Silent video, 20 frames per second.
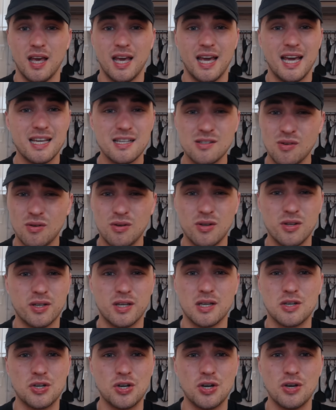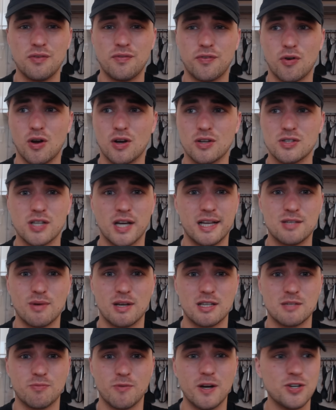It's not looking good for our
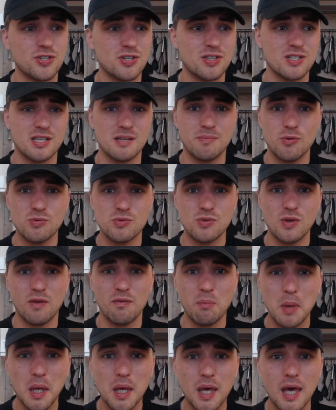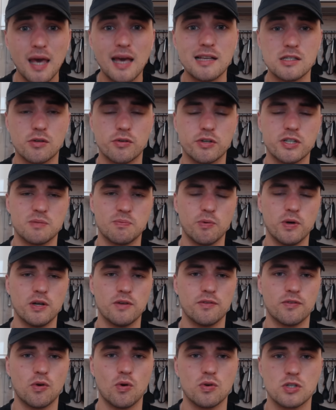title aspirations, and the ball's not even been kicked. Chris
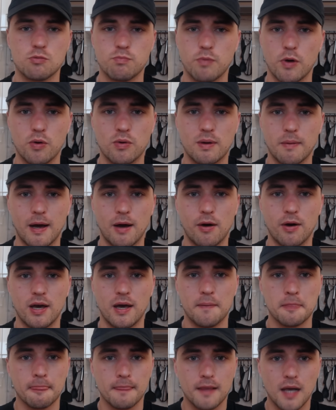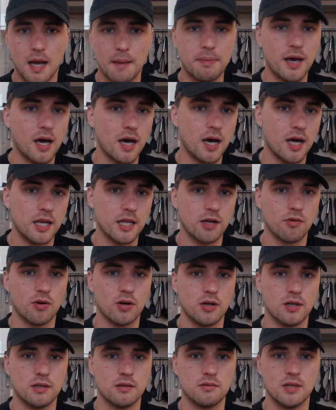Boyd, of course, spoke about it a bit earlier
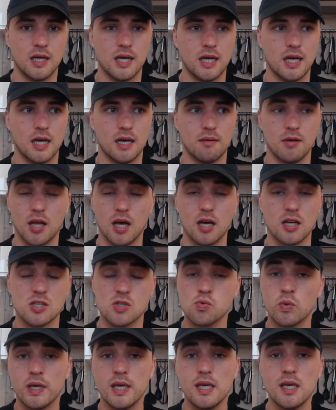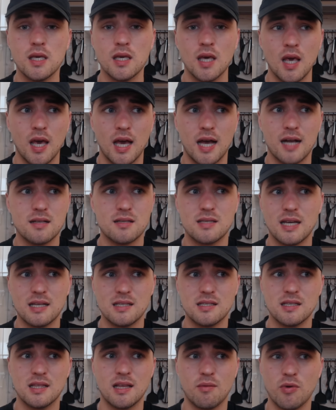on uh, last week, and
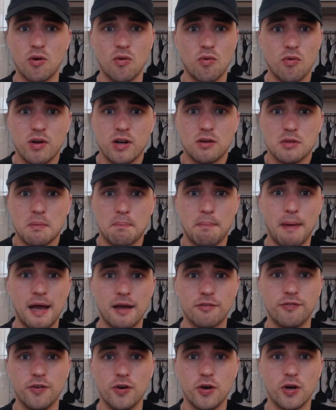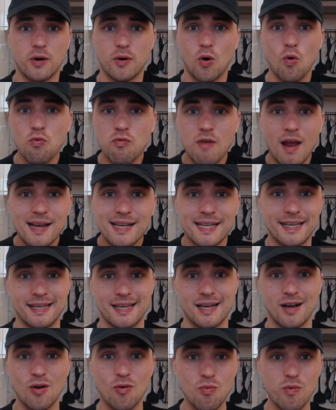stated that we're already on the back foot.
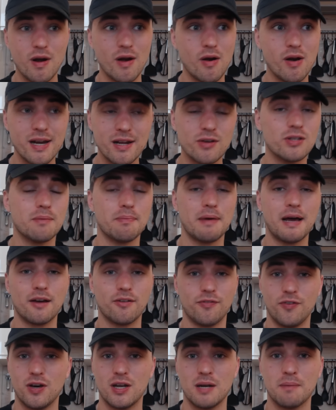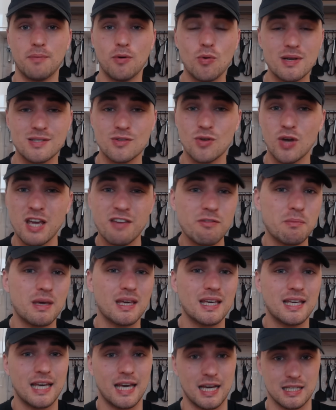Already. Already on the back foot, and the ball has not even
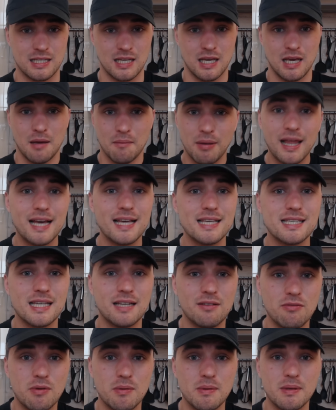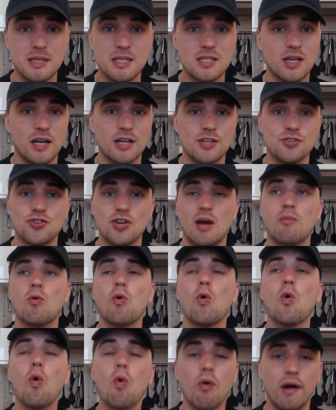been kicked. Players haven't even been signed yet, and
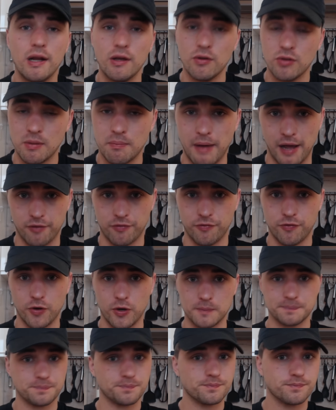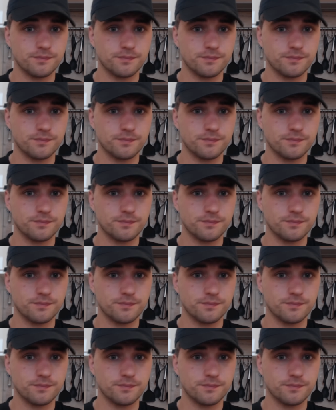we're already on the back foot.